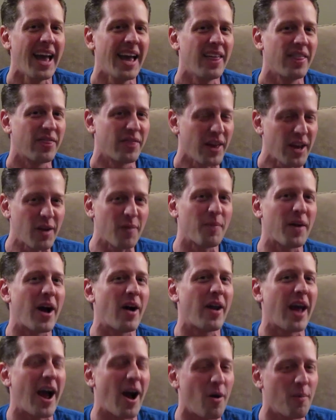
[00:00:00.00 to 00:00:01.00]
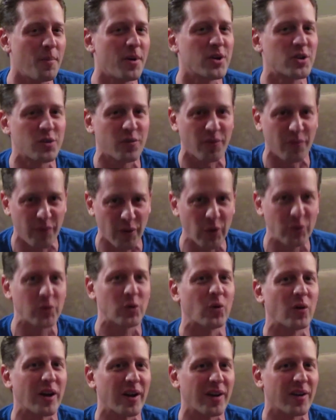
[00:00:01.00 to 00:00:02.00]
Think about how much
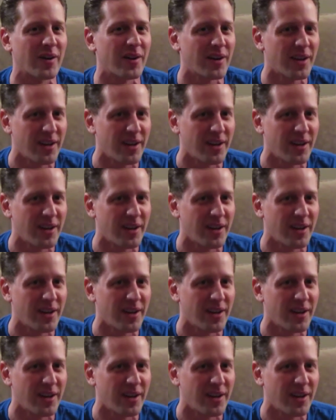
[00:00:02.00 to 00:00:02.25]
filtering,